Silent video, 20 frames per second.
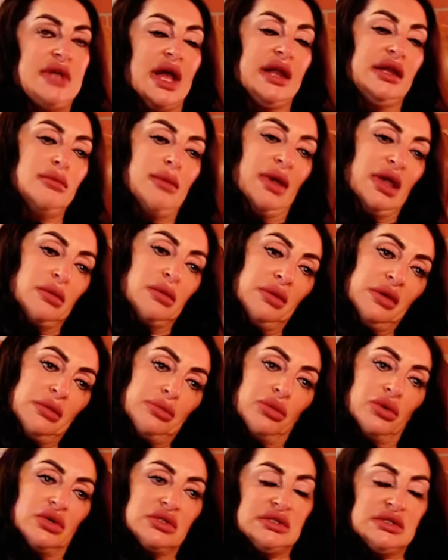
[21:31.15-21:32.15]
How do you make your
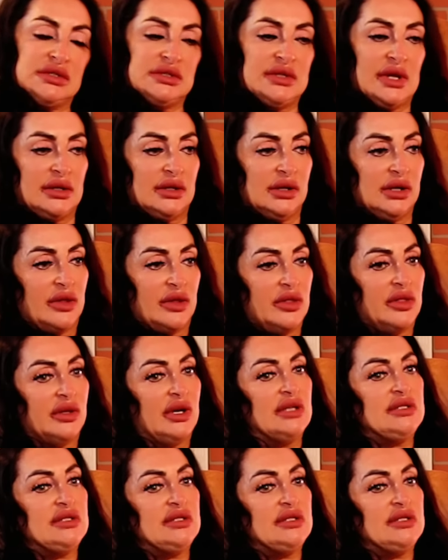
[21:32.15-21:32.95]
meatballs? This, that, and the other thing.